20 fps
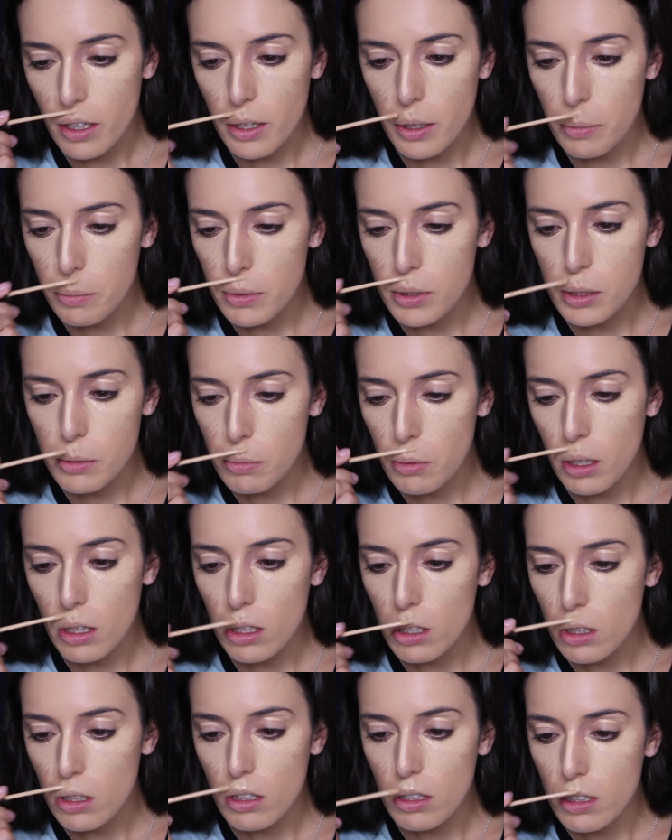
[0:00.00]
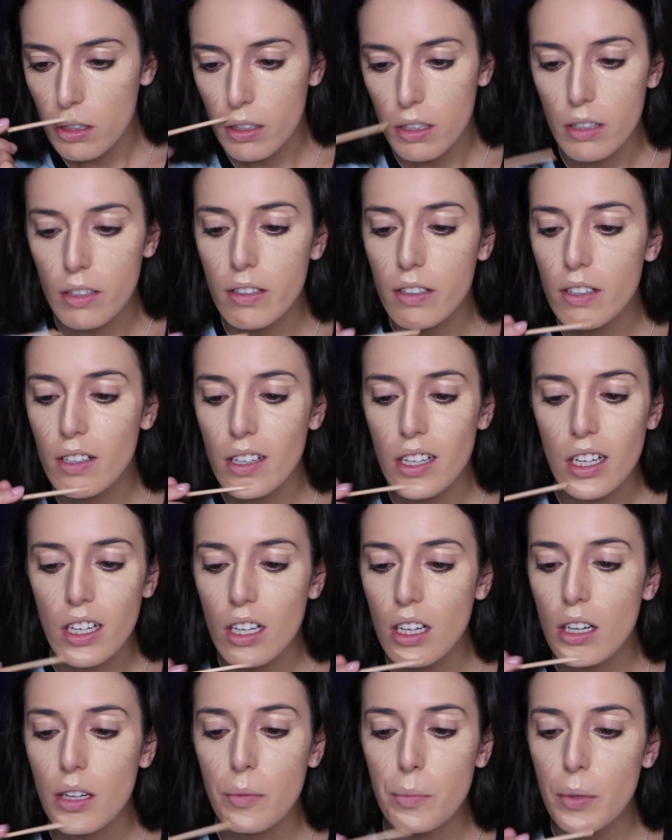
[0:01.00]
Cupid's bow
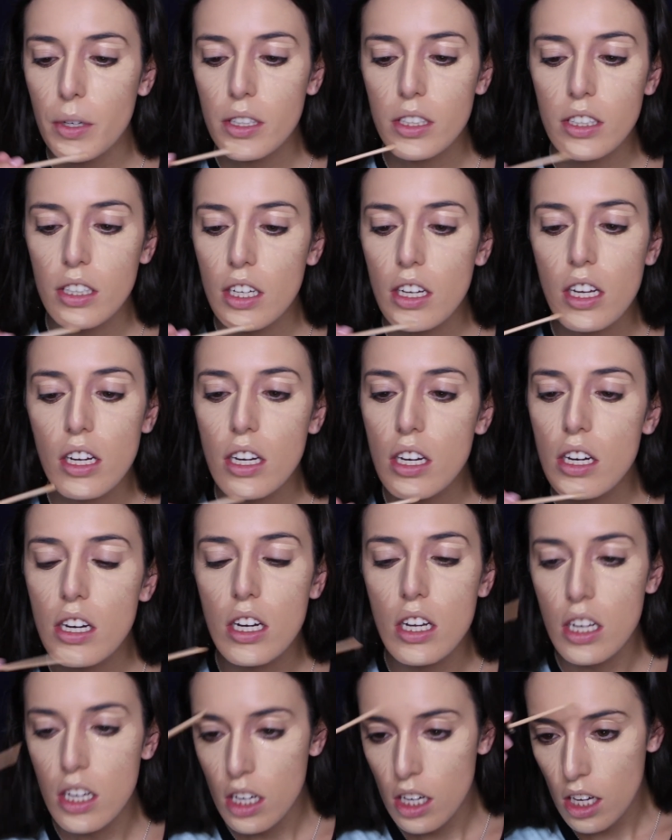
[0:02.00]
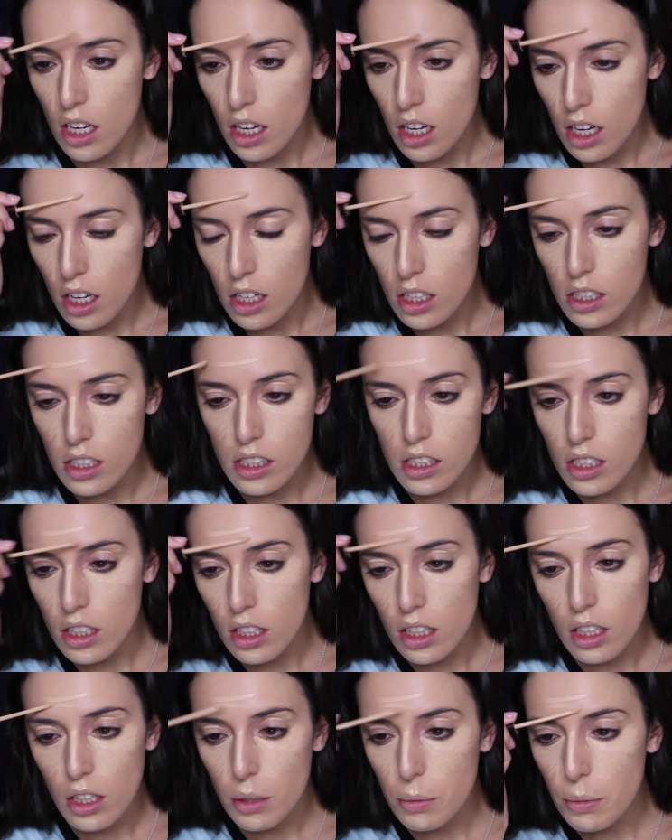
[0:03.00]
on my chin, and
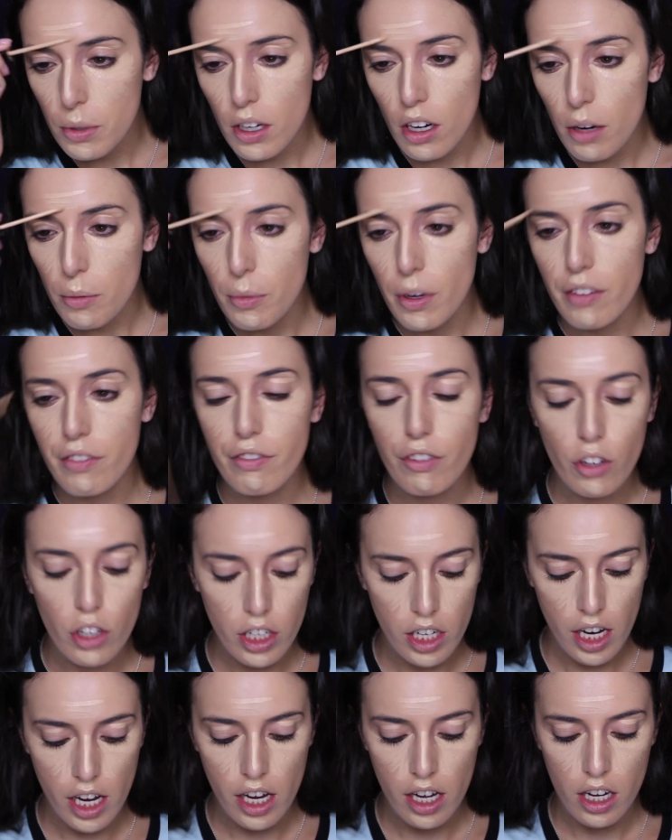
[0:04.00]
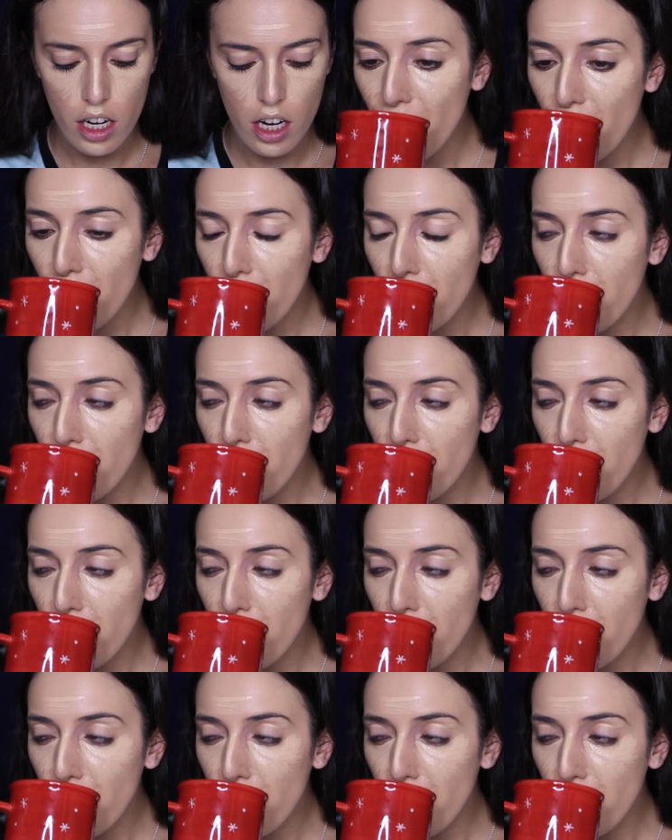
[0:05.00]
just a little bit on my forehead.